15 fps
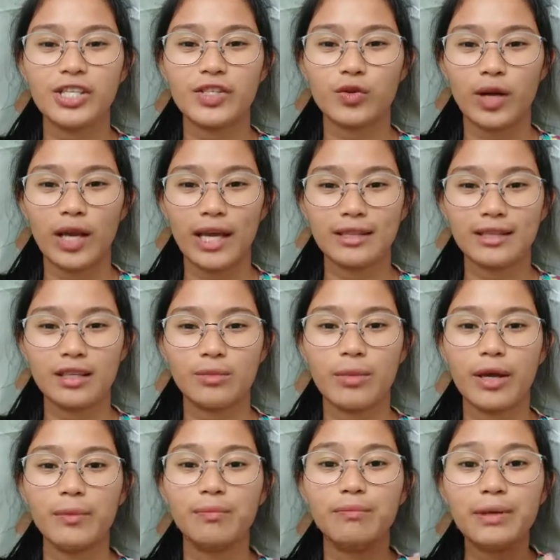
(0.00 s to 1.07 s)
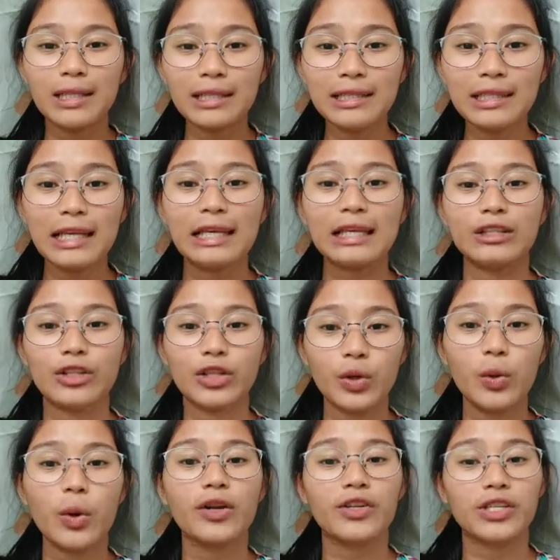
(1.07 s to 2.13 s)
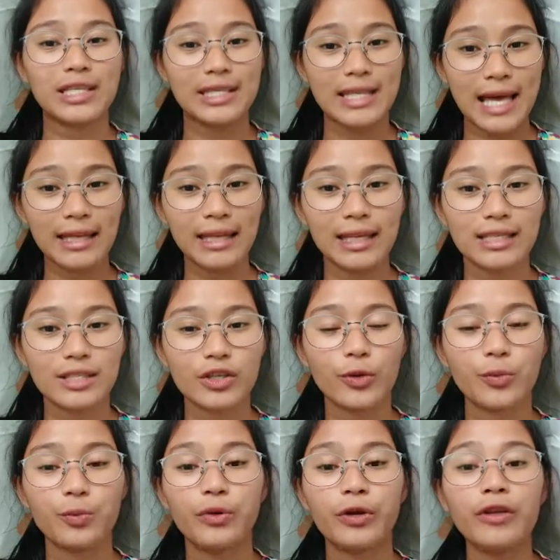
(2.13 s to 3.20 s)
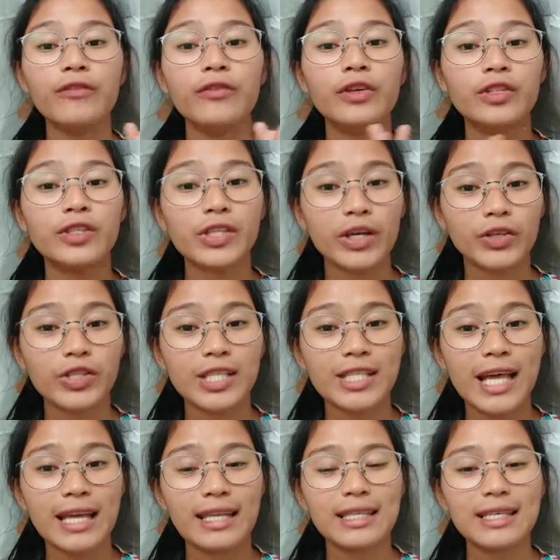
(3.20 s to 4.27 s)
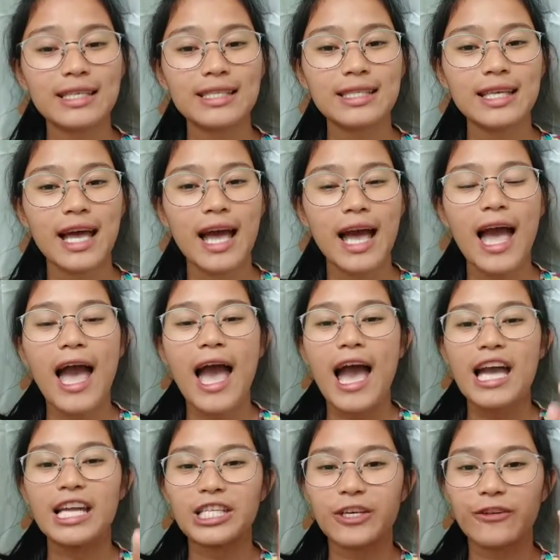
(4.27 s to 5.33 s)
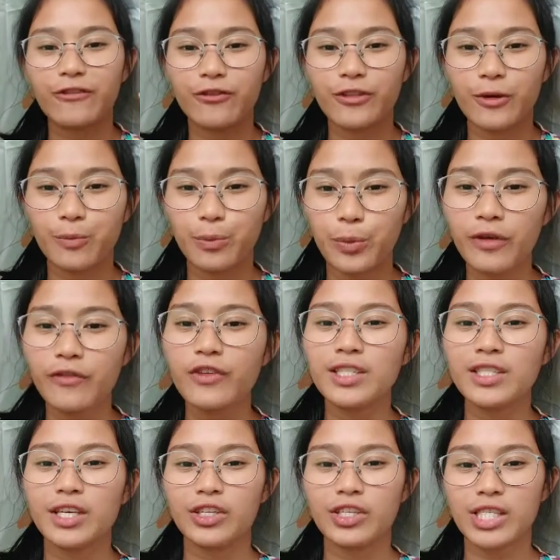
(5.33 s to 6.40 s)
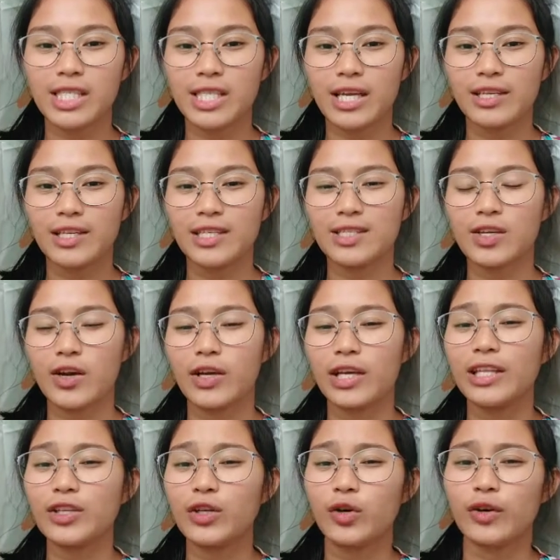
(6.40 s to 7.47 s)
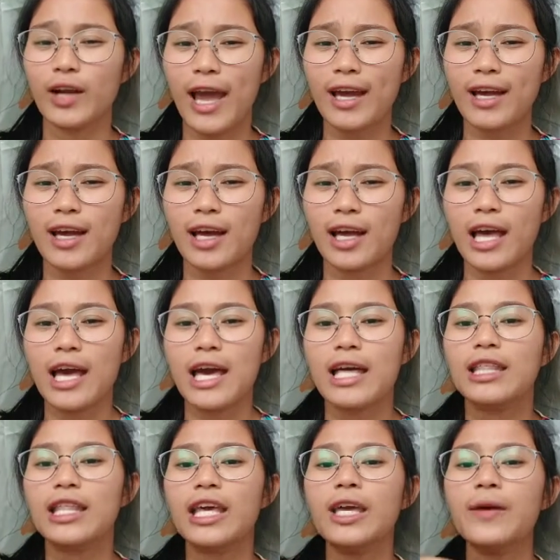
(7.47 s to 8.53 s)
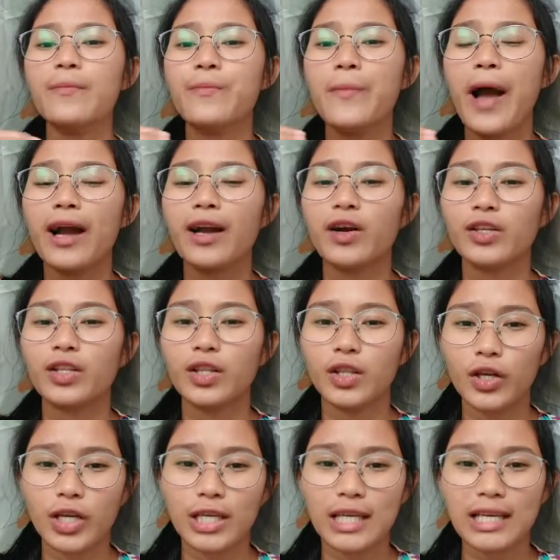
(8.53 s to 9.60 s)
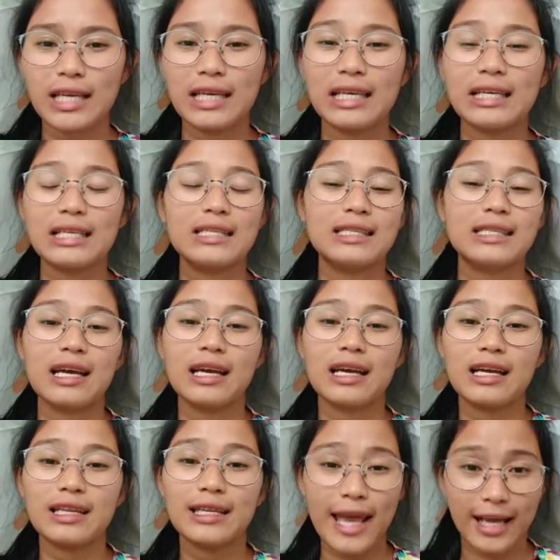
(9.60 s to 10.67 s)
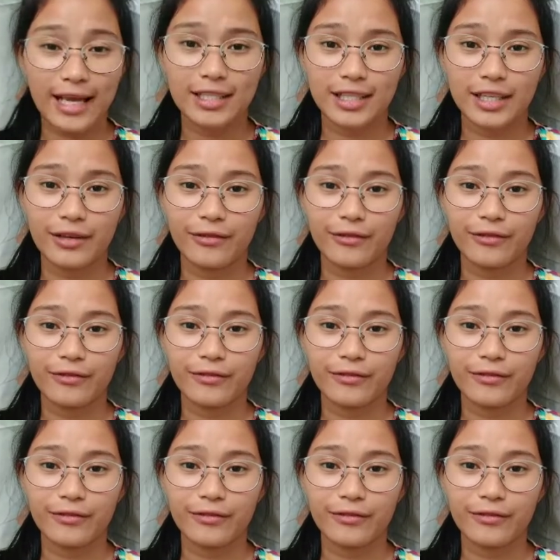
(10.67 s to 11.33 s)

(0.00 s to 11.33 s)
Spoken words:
is created by building new understandings on previous understandings, and if the previous understandings are incorrect, the impact on learning is negative.